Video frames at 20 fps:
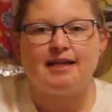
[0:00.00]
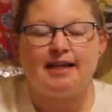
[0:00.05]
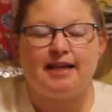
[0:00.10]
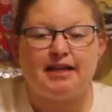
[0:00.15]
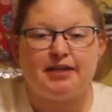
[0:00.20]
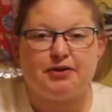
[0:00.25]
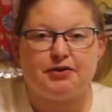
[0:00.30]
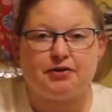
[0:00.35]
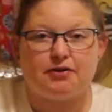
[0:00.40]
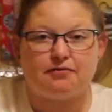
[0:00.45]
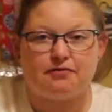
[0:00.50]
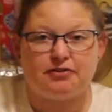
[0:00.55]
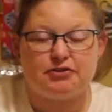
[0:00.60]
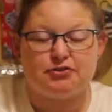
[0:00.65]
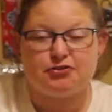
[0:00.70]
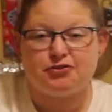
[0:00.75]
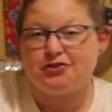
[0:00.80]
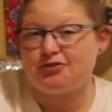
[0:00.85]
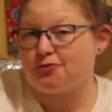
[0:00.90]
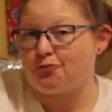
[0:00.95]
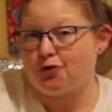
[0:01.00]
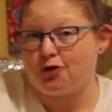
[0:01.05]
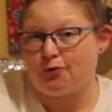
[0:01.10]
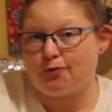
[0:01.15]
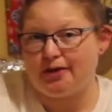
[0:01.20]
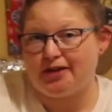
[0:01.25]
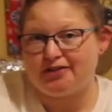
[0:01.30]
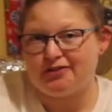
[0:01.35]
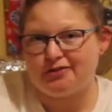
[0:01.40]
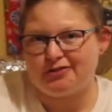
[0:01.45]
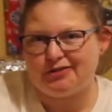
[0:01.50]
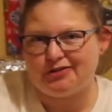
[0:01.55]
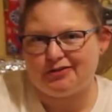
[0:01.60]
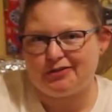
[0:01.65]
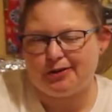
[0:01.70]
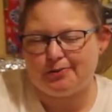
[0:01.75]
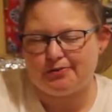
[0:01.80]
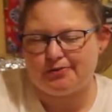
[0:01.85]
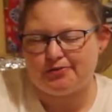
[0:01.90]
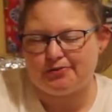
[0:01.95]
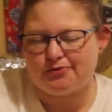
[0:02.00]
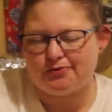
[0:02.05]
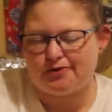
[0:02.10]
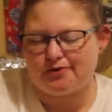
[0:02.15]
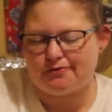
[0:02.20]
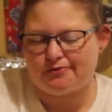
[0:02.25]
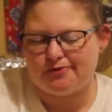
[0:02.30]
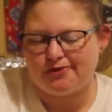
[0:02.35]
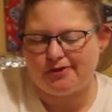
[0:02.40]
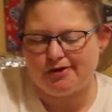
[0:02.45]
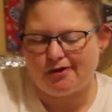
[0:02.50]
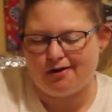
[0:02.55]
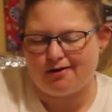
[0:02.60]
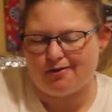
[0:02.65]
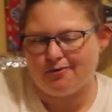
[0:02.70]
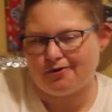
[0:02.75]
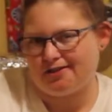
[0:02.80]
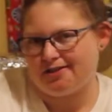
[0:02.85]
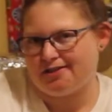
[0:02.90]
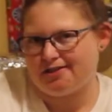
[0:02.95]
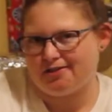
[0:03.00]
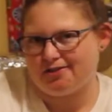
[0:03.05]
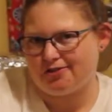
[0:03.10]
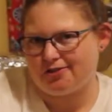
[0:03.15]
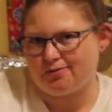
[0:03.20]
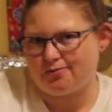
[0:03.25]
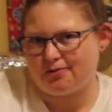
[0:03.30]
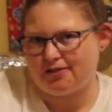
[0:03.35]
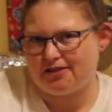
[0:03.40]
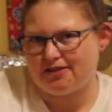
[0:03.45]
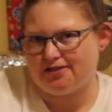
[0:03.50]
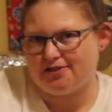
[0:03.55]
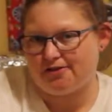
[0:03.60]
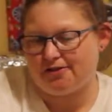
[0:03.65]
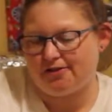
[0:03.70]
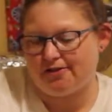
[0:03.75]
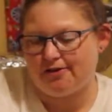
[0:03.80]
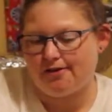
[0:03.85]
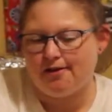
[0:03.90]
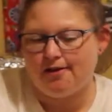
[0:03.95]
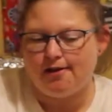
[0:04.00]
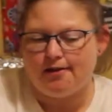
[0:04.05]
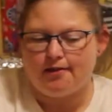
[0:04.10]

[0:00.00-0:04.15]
Hey there, adventurers, and welcome back to another episode of the Awkward Dungeon Master.